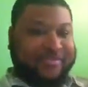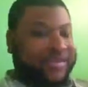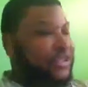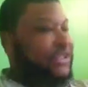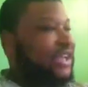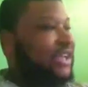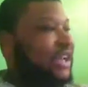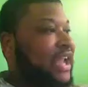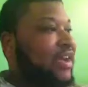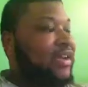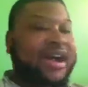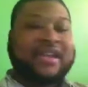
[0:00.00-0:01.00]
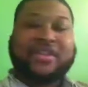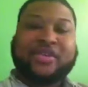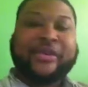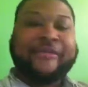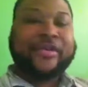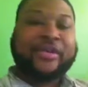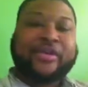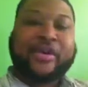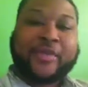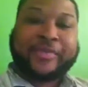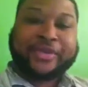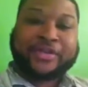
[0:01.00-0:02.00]
But you can't allow God to do it if you don't know
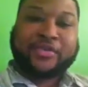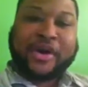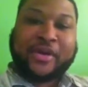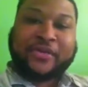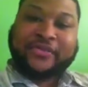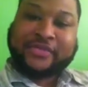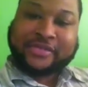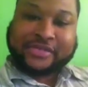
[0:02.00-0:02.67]
how much you're worth.